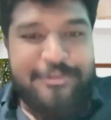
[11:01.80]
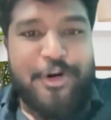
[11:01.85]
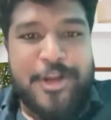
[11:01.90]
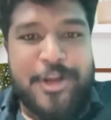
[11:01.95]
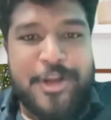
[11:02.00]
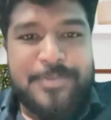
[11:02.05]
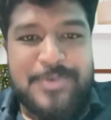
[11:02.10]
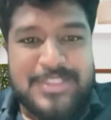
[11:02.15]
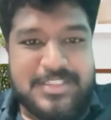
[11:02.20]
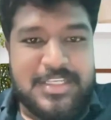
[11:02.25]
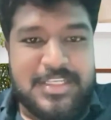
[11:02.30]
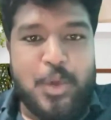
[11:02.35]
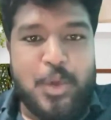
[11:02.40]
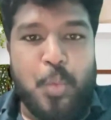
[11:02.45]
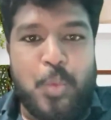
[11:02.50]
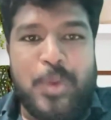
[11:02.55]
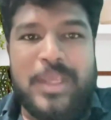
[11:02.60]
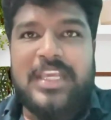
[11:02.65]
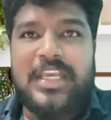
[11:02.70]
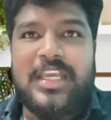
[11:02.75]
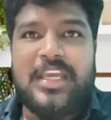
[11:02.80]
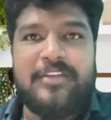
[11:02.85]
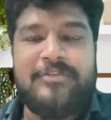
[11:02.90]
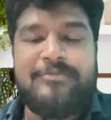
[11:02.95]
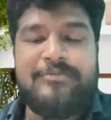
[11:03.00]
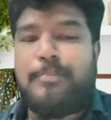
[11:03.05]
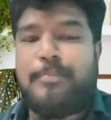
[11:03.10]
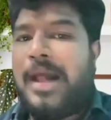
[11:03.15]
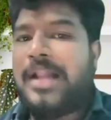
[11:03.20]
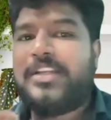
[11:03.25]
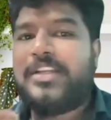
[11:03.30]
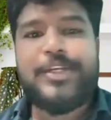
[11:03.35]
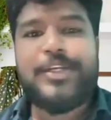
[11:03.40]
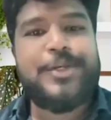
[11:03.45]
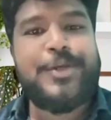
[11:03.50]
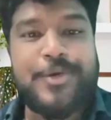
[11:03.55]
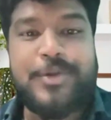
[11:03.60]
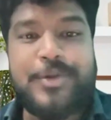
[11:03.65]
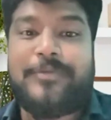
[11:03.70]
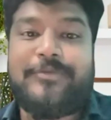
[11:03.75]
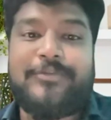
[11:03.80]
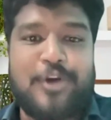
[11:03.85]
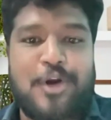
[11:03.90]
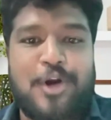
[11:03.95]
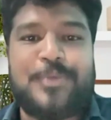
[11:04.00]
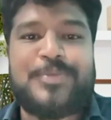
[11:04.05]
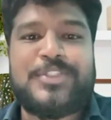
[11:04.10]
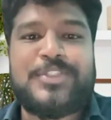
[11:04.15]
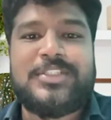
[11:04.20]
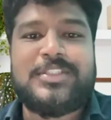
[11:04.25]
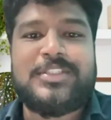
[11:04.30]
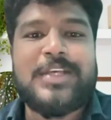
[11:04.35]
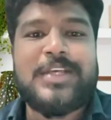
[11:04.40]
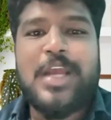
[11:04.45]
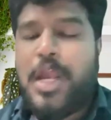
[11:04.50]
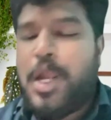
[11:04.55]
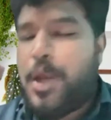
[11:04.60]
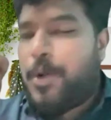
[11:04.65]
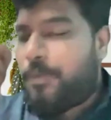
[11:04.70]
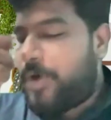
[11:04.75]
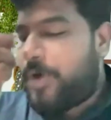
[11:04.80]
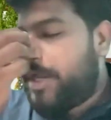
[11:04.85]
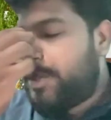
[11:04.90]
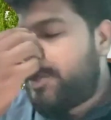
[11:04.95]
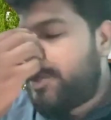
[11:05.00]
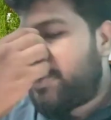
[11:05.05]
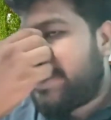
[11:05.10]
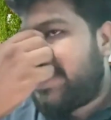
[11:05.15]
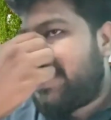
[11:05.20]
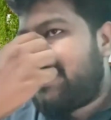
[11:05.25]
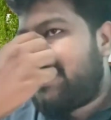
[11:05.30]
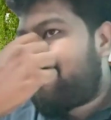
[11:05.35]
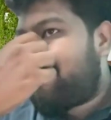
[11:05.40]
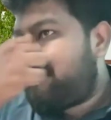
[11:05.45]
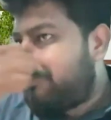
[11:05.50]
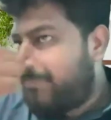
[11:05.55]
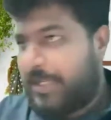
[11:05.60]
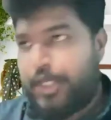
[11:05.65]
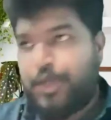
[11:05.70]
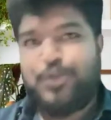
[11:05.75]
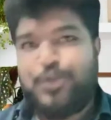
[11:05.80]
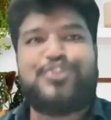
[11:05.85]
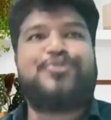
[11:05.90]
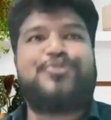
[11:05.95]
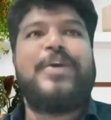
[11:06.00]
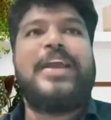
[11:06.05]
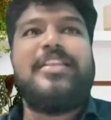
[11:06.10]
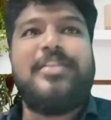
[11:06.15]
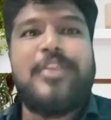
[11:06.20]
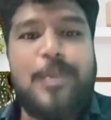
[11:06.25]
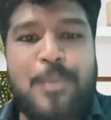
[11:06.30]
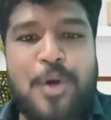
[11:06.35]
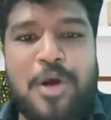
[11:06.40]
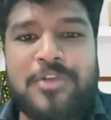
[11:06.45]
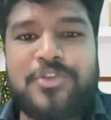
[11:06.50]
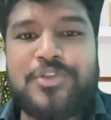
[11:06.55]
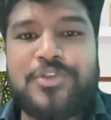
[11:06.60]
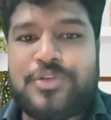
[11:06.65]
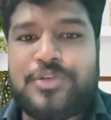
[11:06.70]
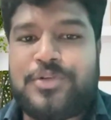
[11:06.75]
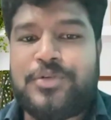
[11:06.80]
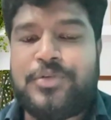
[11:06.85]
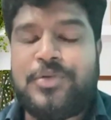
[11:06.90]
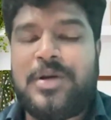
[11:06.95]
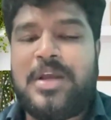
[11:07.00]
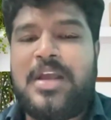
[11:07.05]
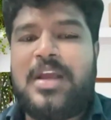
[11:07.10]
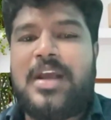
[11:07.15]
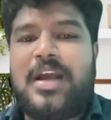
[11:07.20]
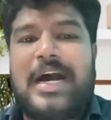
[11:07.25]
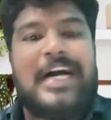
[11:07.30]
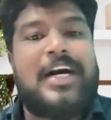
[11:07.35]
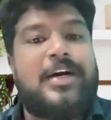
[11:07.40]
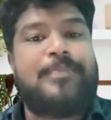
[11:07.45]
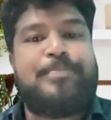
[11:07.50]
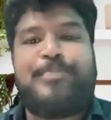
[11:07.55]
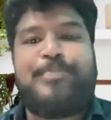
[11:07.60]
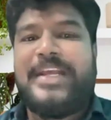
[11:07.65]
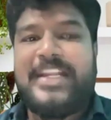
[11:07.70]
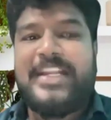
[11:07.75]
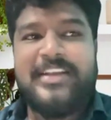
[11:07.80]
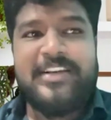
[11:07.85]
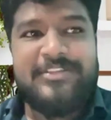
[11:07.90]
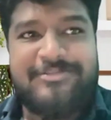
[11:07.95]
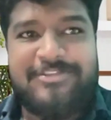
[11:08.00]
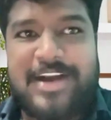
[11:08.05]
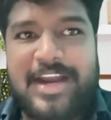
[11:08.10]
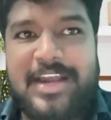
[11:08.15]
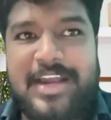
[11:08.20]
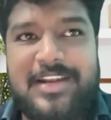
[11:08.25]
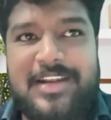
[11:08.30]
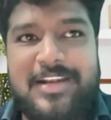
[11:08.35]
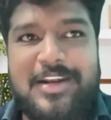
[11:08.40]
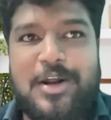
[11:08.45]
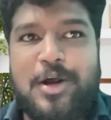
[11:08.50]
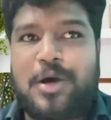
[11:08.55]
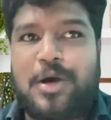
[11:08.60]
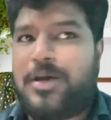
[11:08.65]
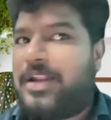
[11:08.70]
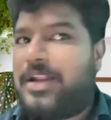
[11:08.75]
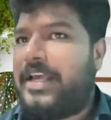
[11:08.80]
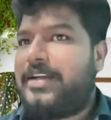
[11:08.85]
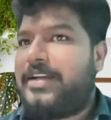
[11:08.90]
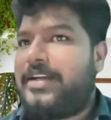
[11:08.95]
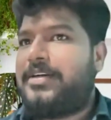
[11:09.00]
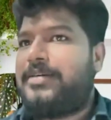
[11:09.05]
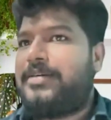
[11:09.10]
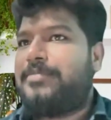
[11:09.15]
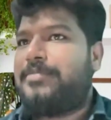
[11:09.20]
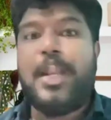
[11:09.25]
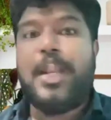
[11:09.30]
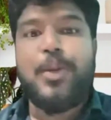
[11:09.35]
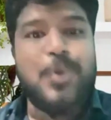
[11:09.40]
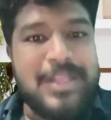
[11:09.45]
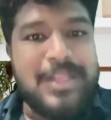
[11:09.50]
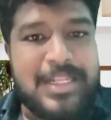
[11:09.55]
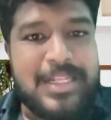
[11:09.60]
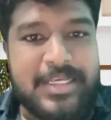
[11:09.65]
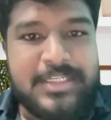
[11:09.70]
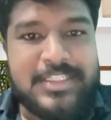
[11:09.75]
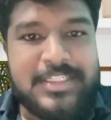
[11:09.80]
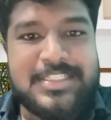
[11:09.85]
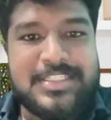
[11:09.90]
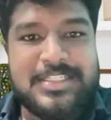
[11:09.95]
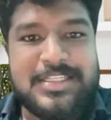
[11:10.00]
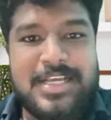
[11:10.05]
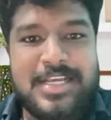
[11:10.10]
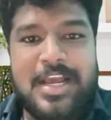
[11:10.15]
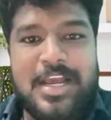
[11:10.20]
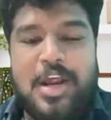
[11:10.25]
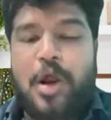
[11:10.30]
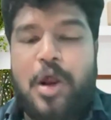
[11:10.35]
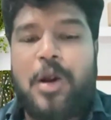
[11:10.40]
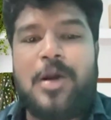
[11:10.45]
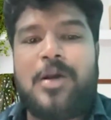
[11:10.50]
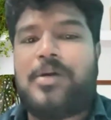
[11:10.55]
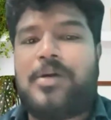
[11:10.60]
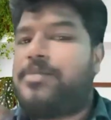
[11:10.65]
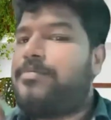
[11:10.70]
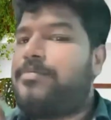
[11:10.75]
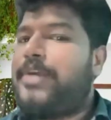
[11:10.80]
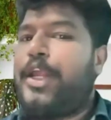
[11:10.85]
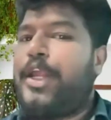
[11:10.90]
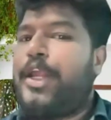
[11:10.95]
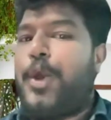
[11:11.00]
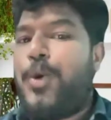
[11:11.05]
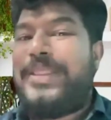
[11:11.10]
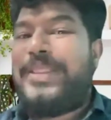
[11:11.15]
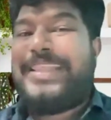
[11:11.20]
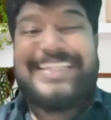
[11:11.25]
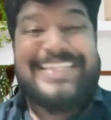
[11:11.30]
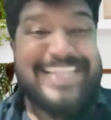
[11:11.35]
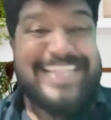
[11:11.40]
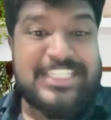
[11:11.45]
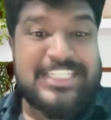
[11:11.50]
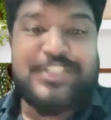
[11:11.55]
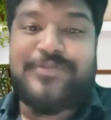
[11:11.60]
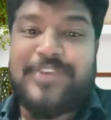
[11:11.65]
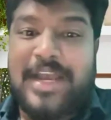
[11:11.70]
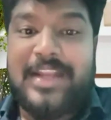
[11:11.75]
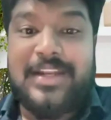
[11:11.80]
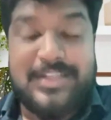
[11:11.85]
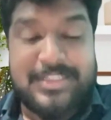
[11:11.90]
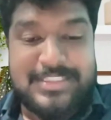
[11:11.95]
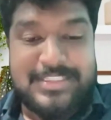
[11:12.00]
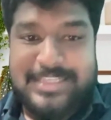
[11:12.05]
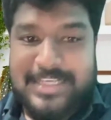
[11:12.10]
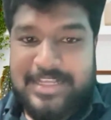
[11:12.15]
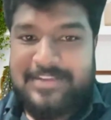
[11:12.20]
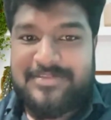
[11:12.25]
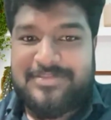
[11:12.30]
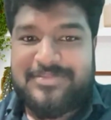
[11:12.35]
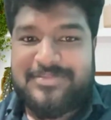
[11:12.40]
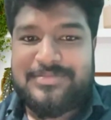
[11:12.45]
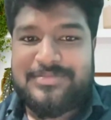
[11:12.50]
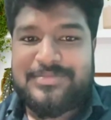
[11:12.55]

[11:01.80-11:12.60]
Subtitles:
40%, we give multitude of options where you can, train the bot through a PDF file or like a manual links, or the text file itself.